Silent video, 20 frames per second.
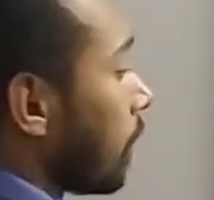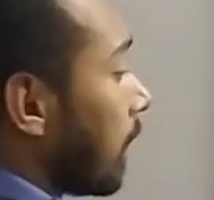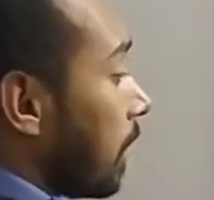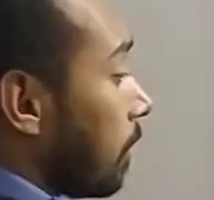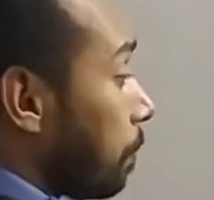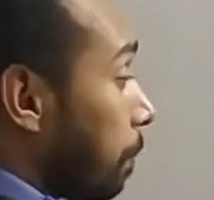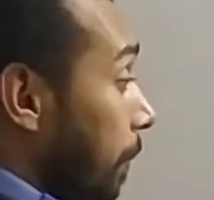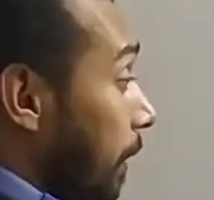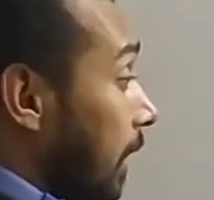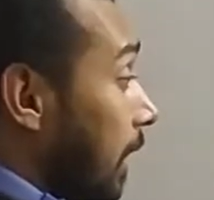
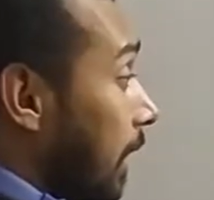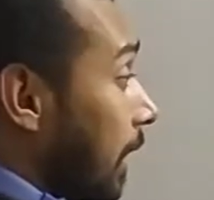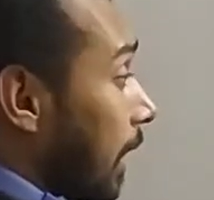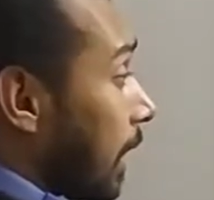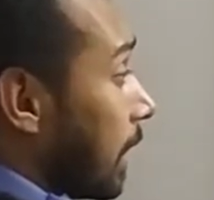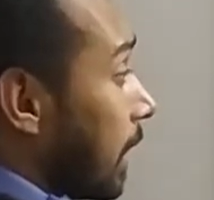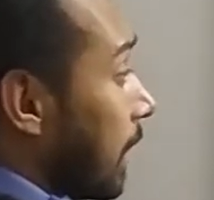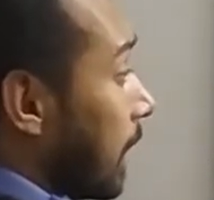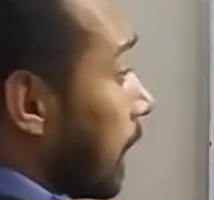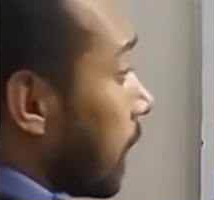will be
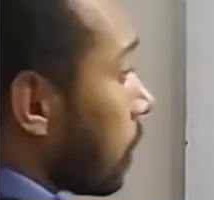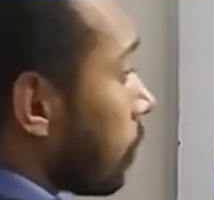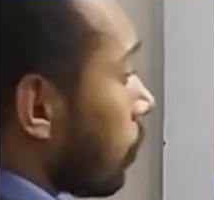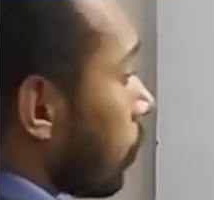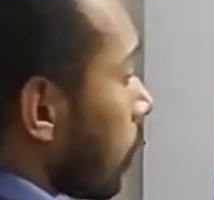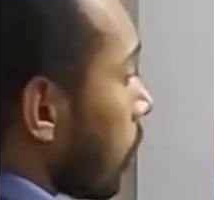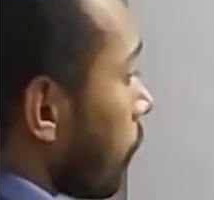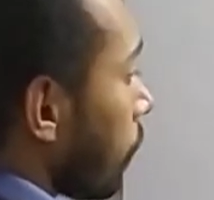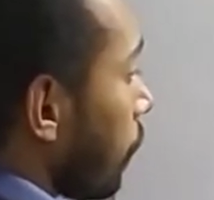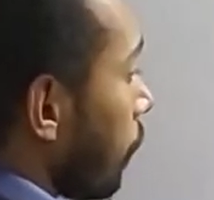an
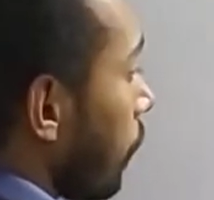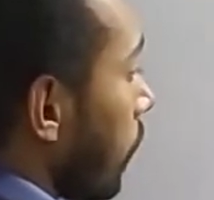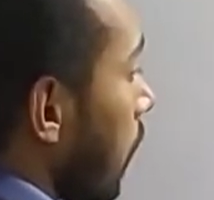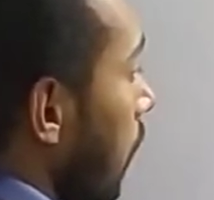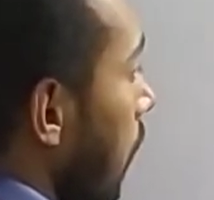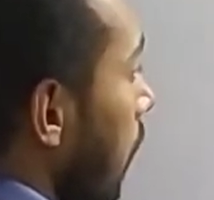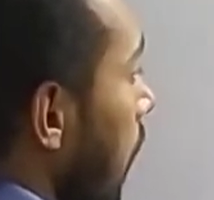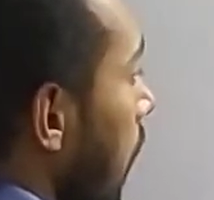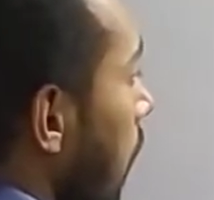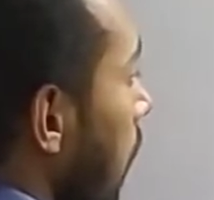electric
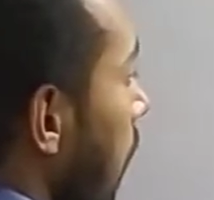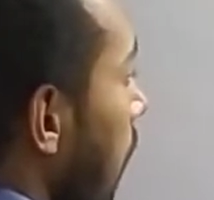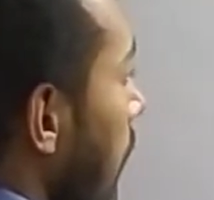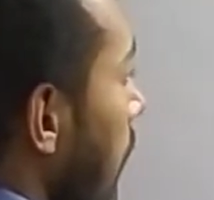field